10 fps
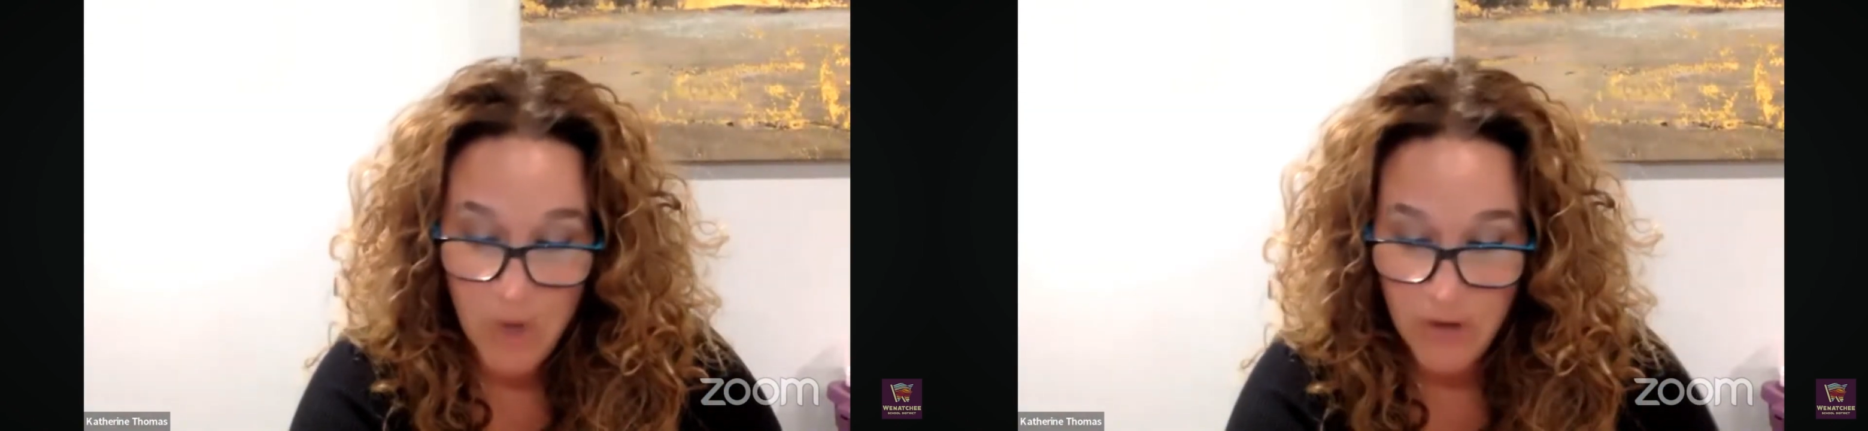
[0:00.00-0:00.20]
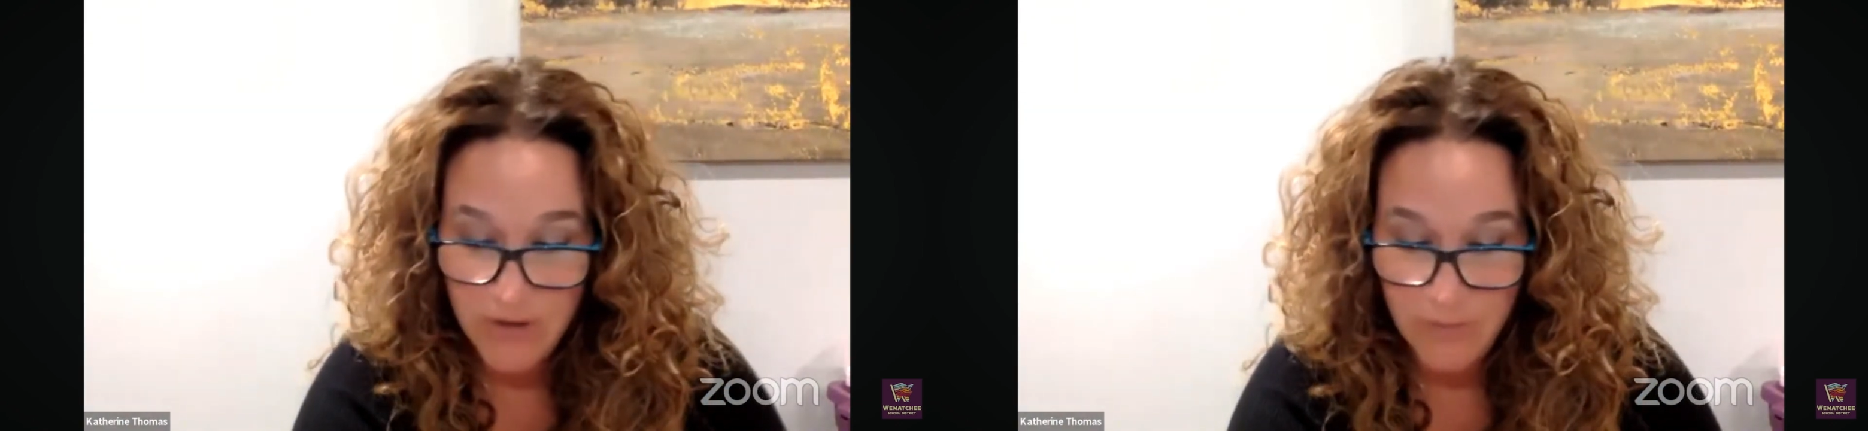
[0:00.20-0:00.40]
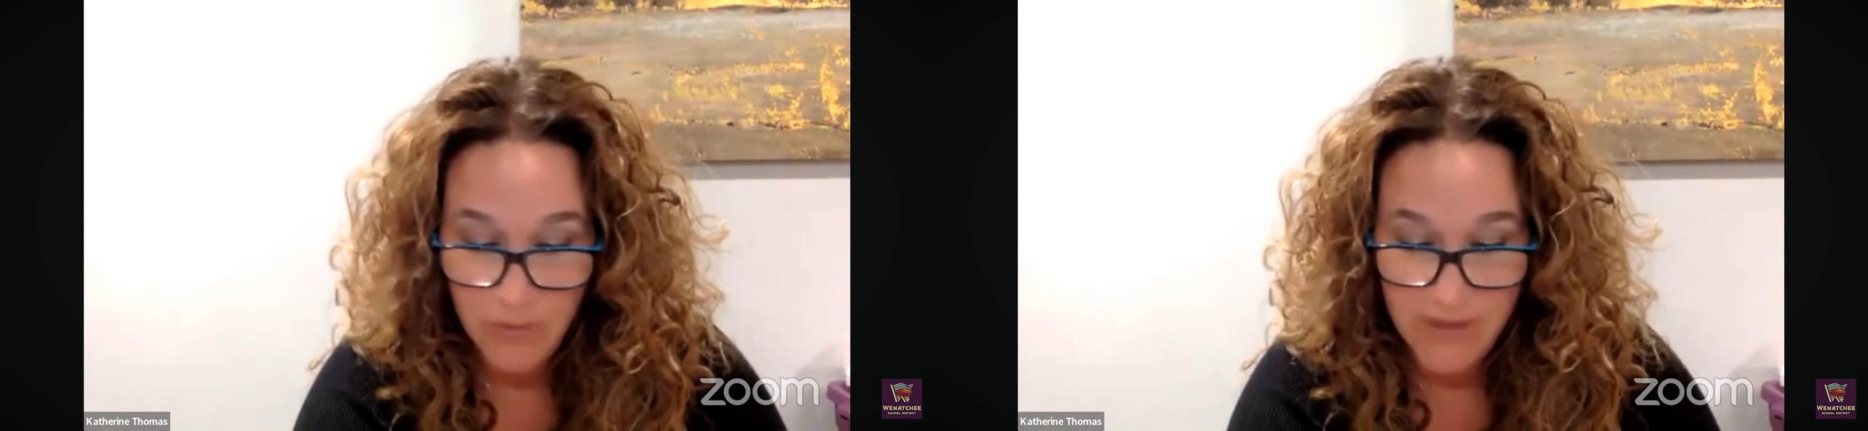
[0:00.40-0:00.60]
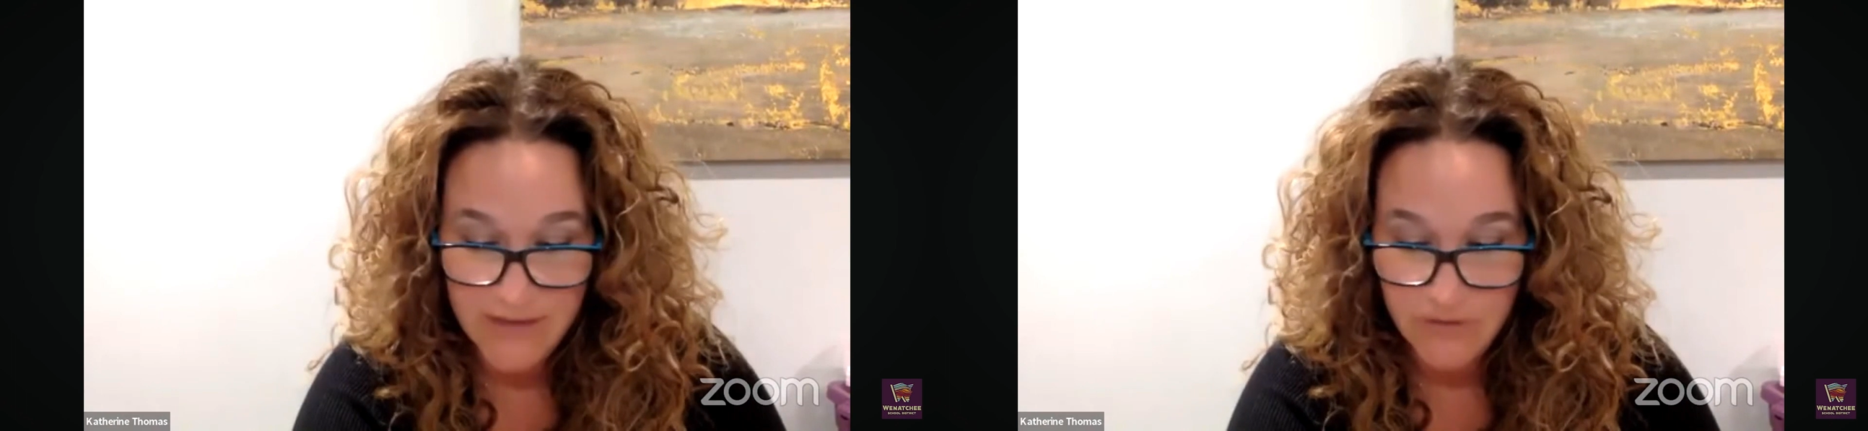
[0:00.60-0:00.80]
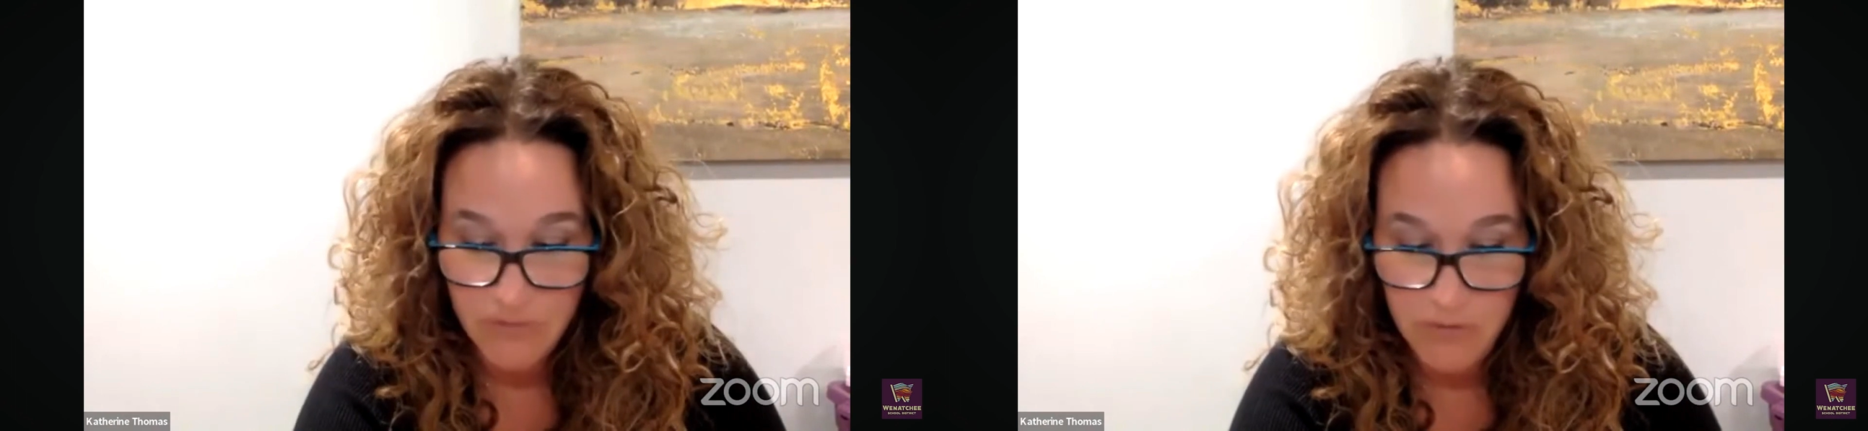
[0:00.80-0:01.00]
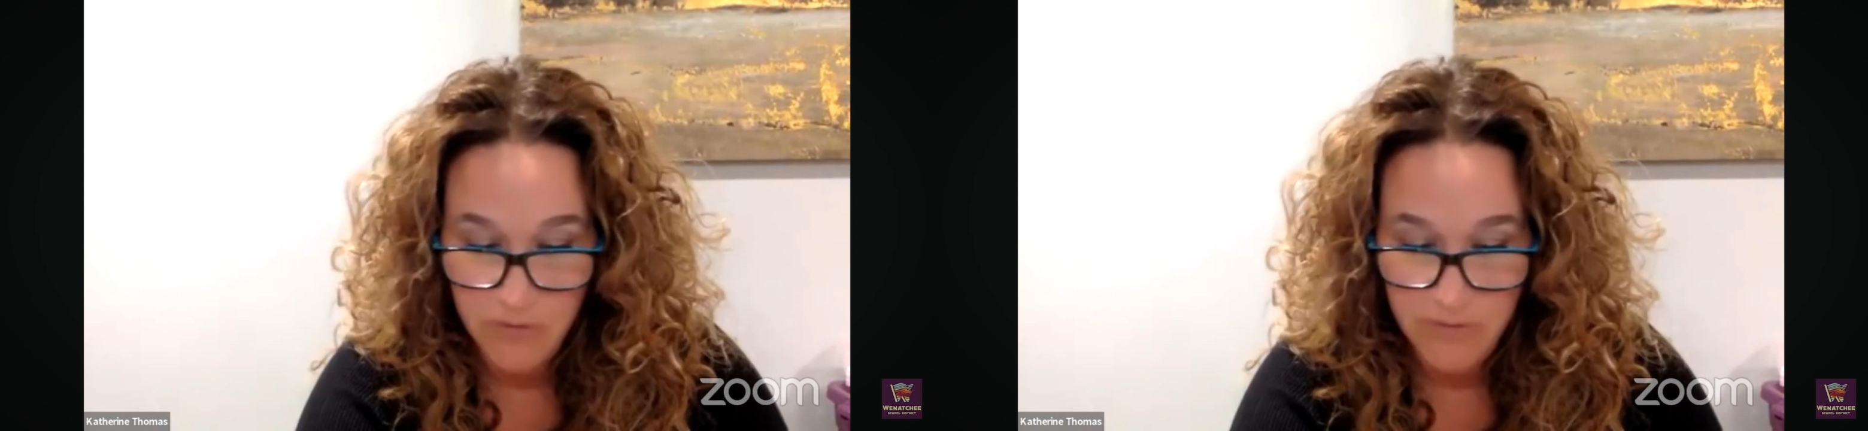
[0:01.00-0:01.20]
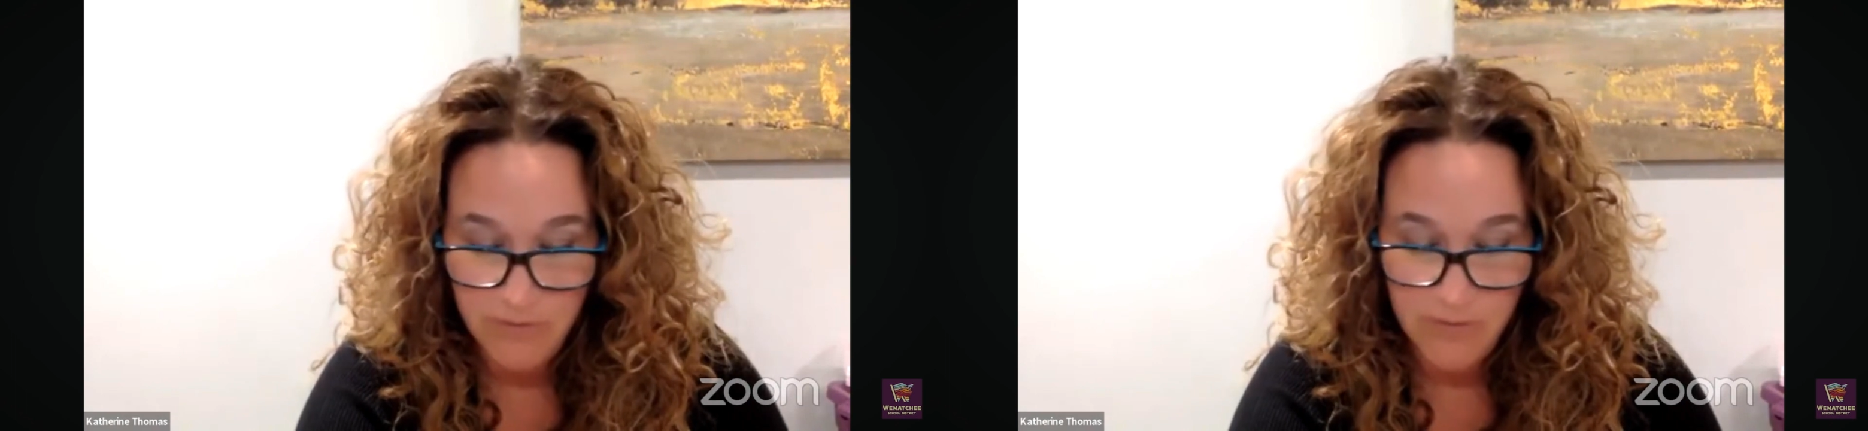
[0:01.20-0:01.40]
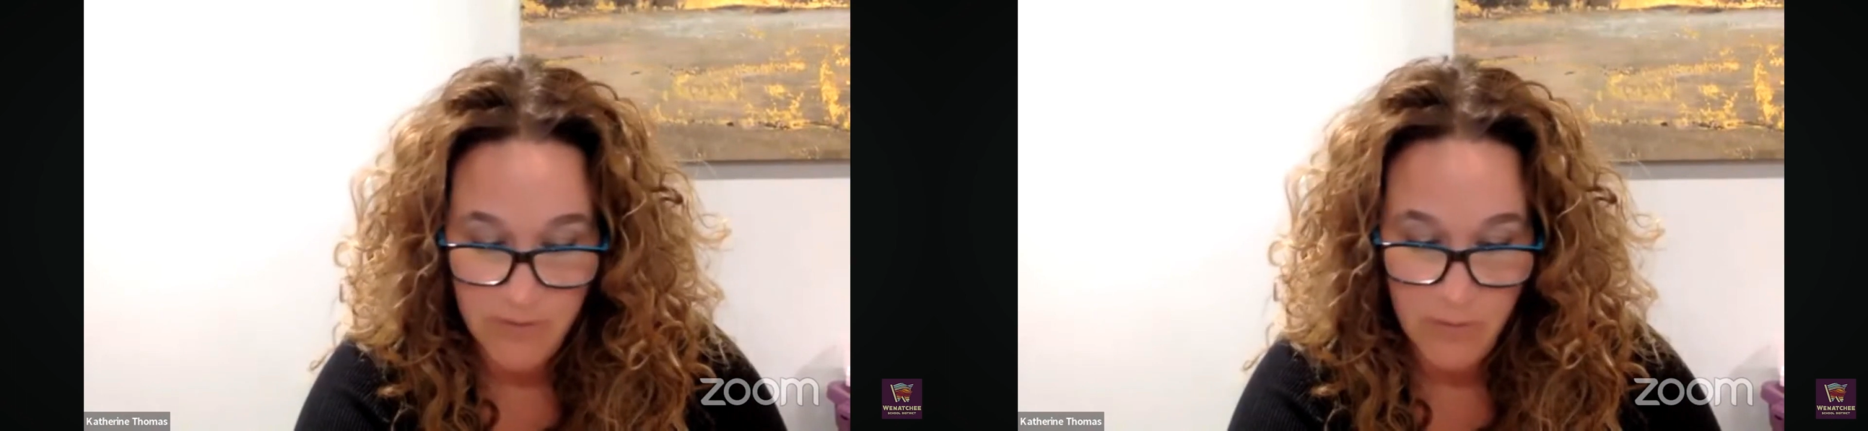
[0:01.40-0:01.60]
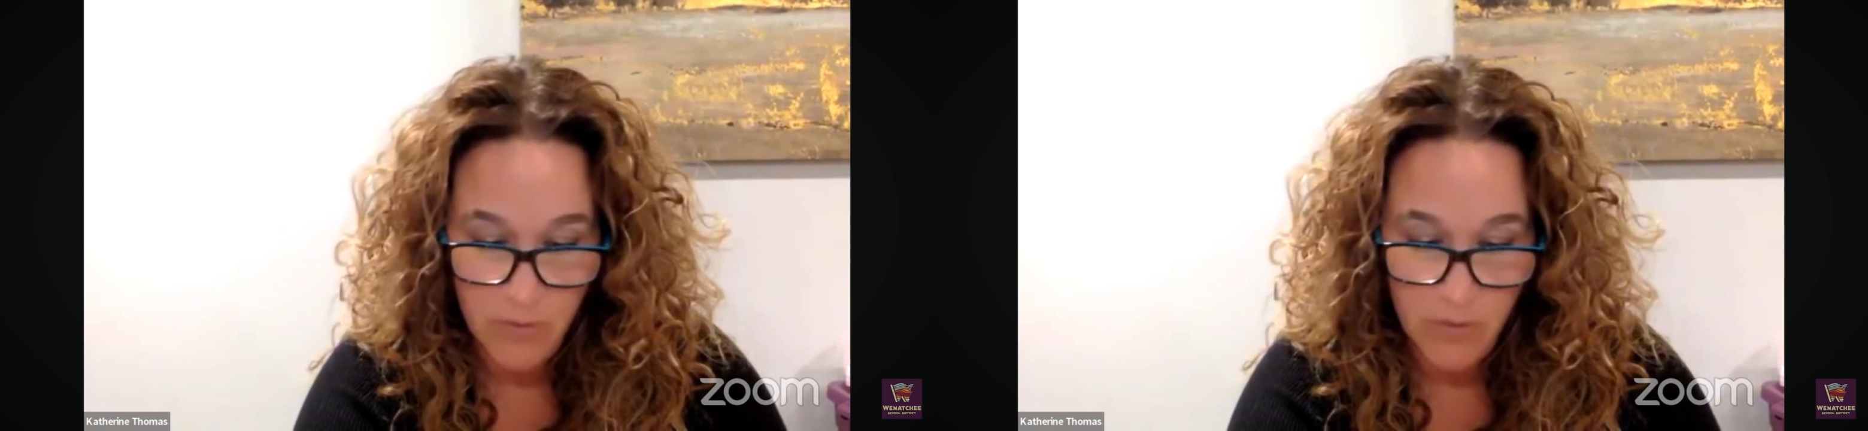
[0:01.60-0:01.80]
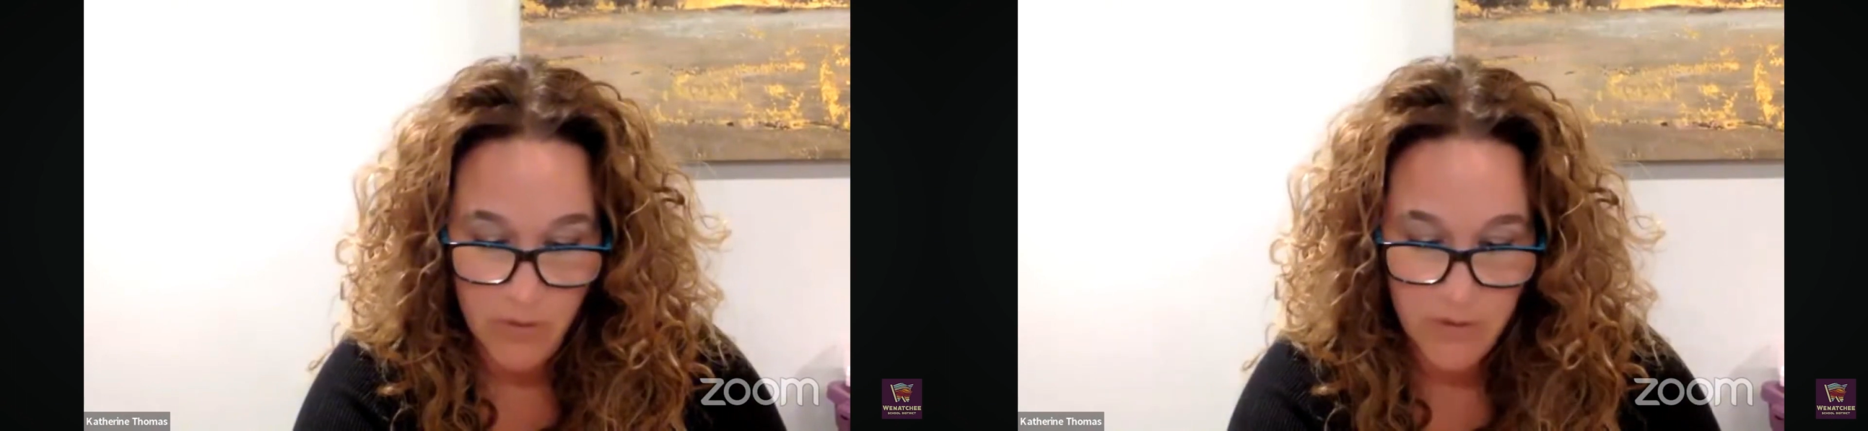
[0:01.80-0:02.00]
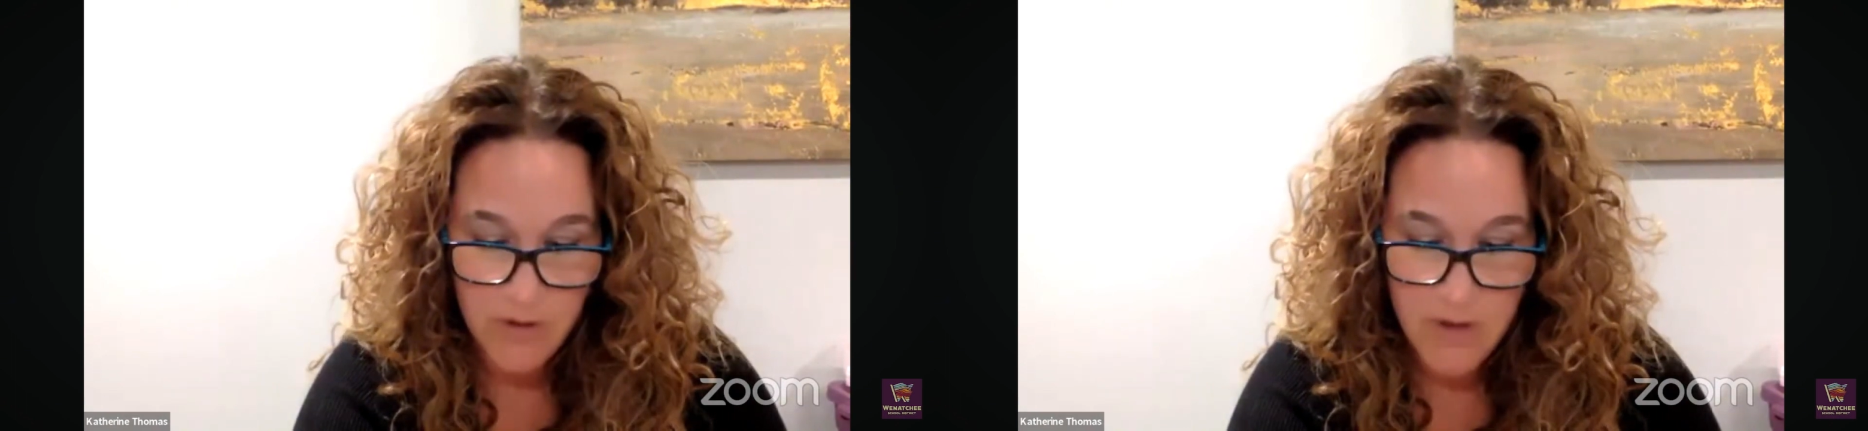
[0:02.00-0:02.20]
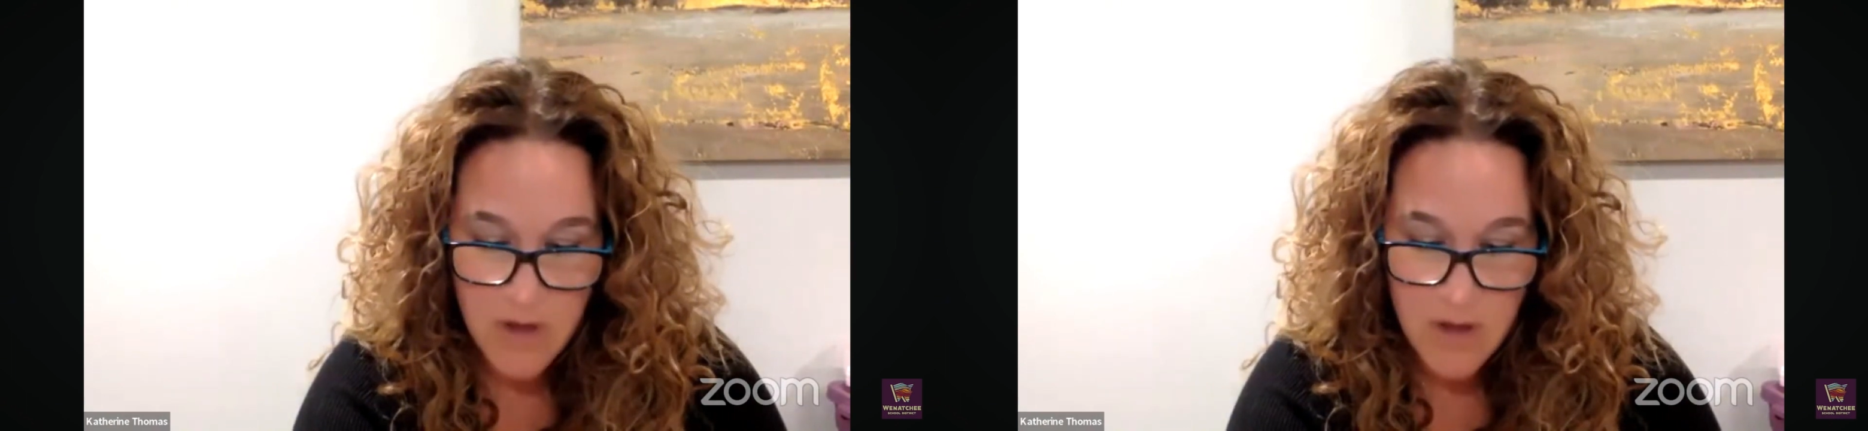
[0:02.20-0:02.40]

and Maria to remove me from the board.